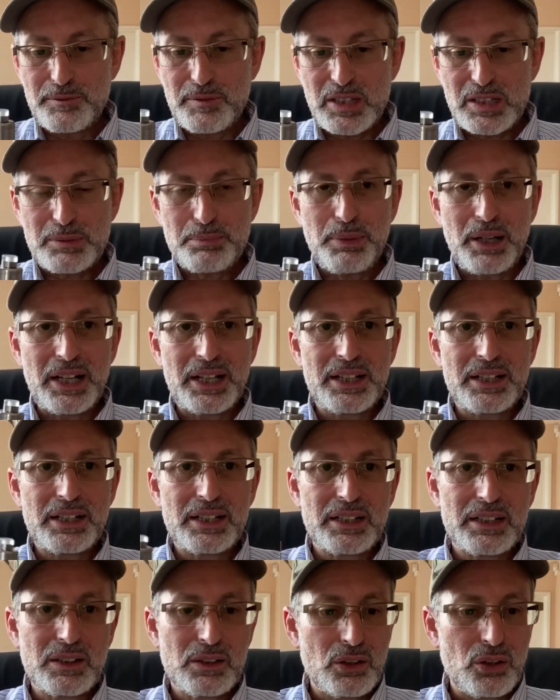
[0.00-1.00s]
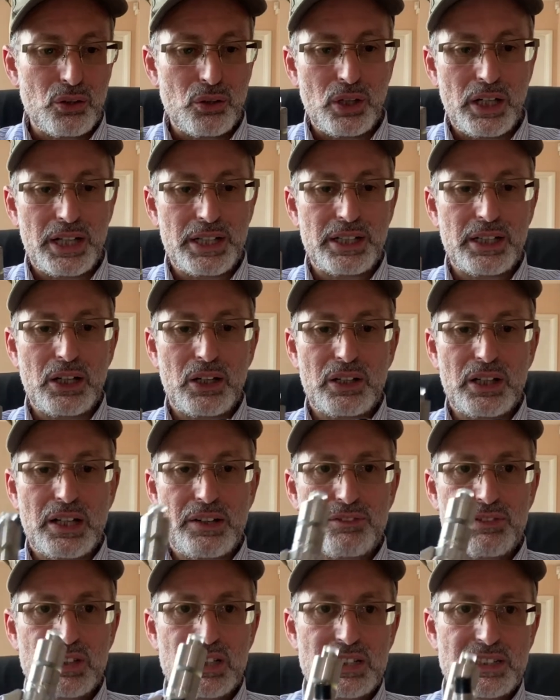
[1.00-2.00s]
Aspire or any any
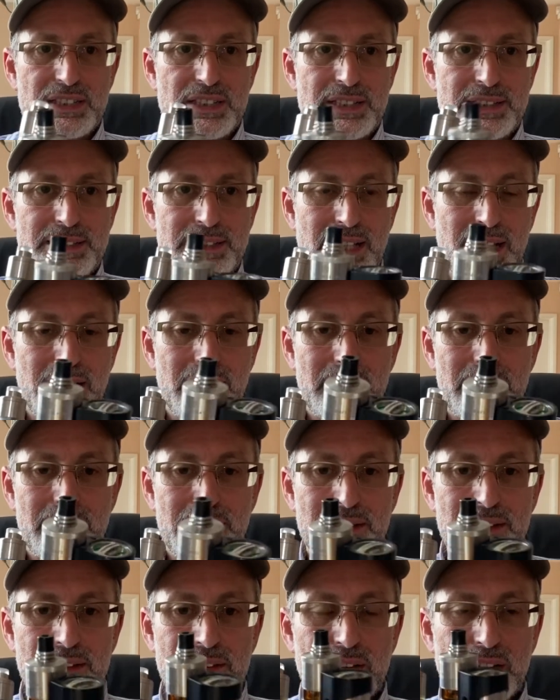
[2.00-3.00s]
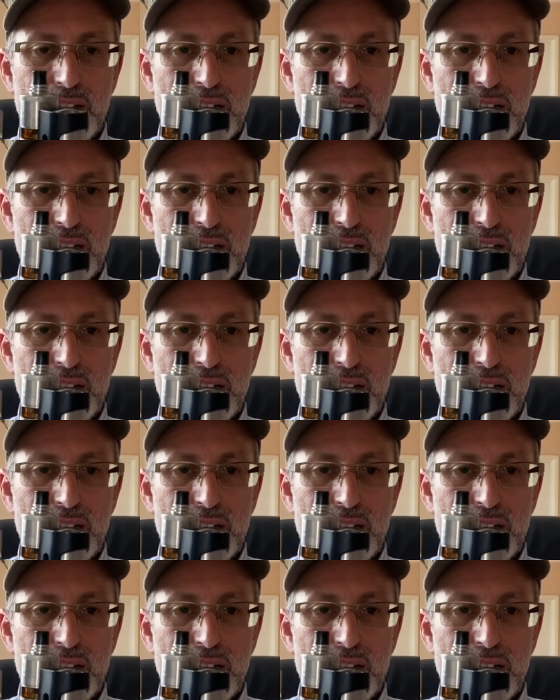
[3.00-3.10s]
of this design